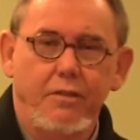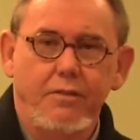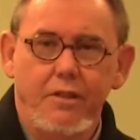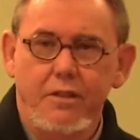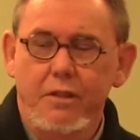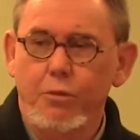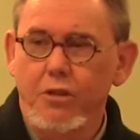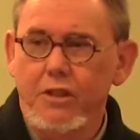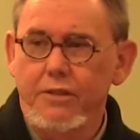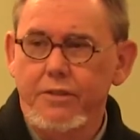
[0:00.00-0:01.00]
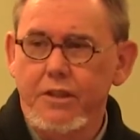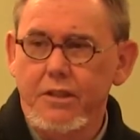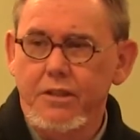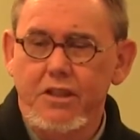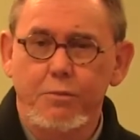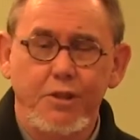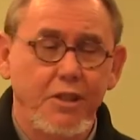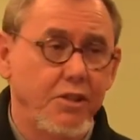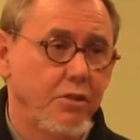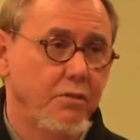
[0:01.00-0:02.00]
of the Community Living and
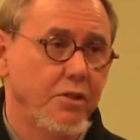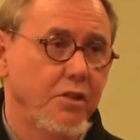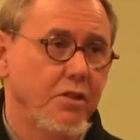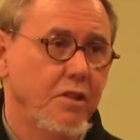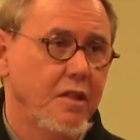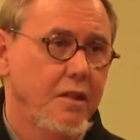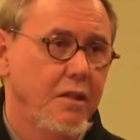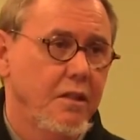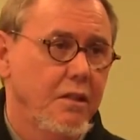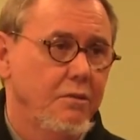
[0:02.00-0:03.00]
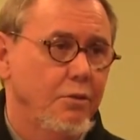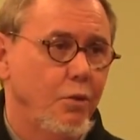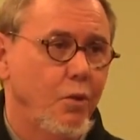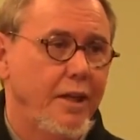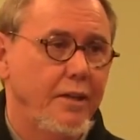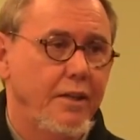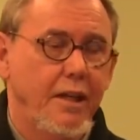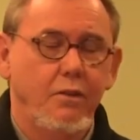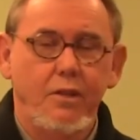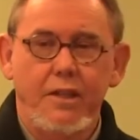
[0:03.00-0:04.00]
Disability Services for a while
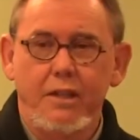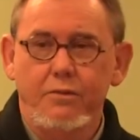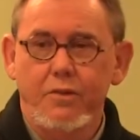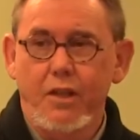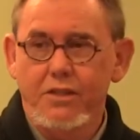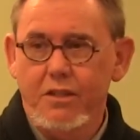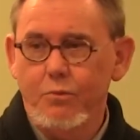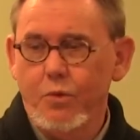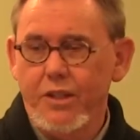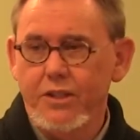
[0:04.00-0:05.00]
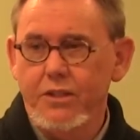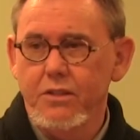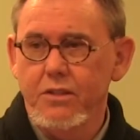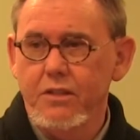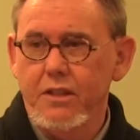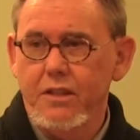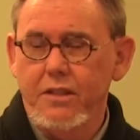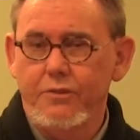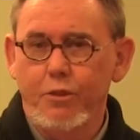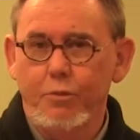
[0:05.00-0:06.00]
now, and got some questions
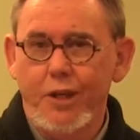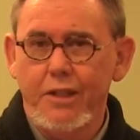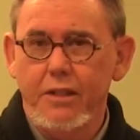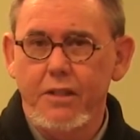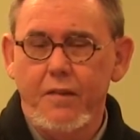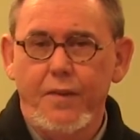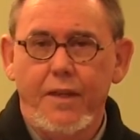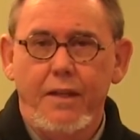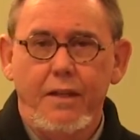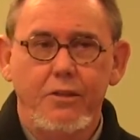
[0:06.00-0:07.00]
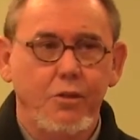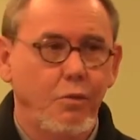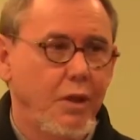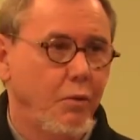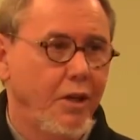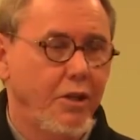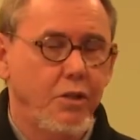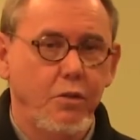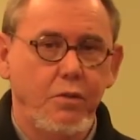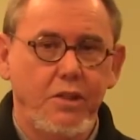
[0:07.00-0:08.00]
after break. And so what I want
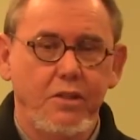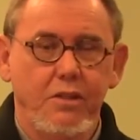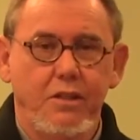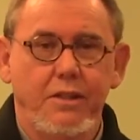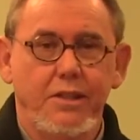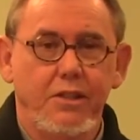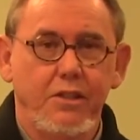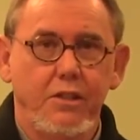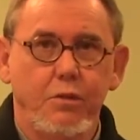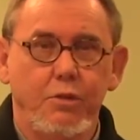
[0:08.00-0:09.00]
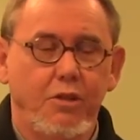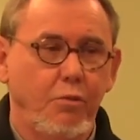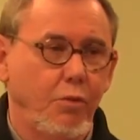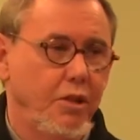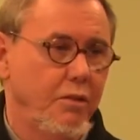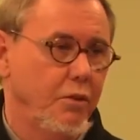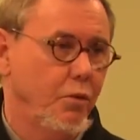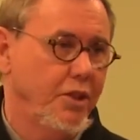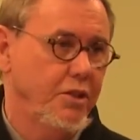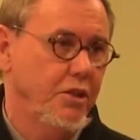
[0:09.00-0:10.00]
to do is at least deal with 3 of the
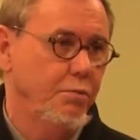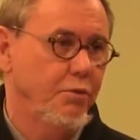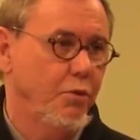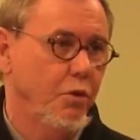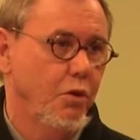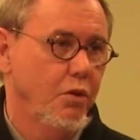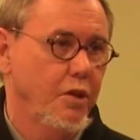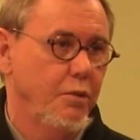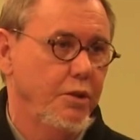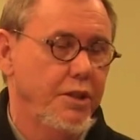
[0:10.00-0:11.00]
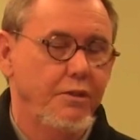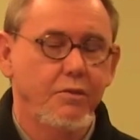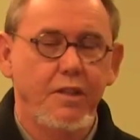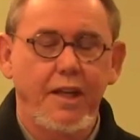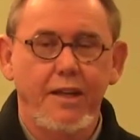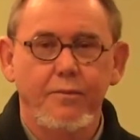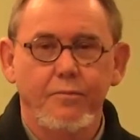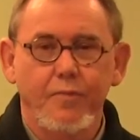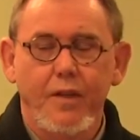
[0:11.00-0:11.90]
questions before we leave today.